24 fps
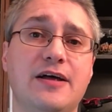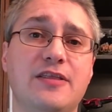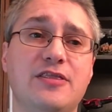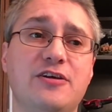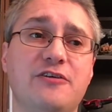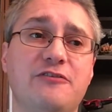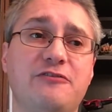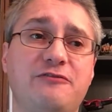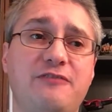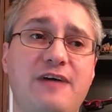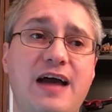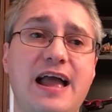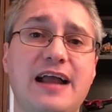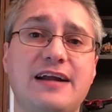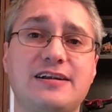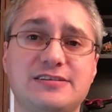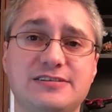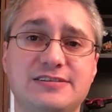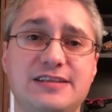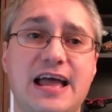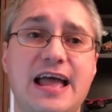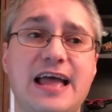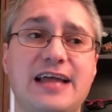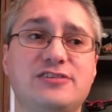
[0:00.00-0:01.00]
the
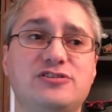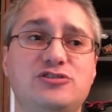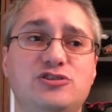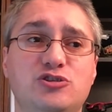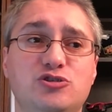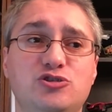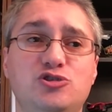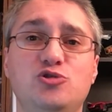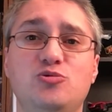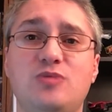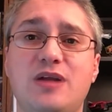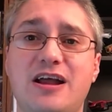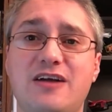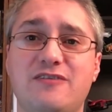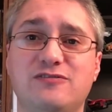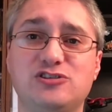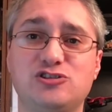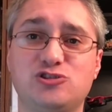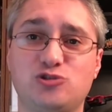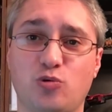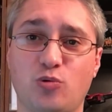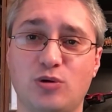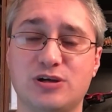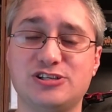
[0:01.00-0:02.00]
fact that you do have
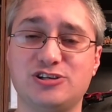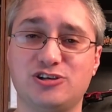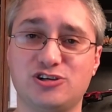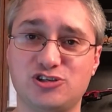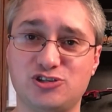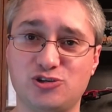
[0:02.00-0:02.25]
stories that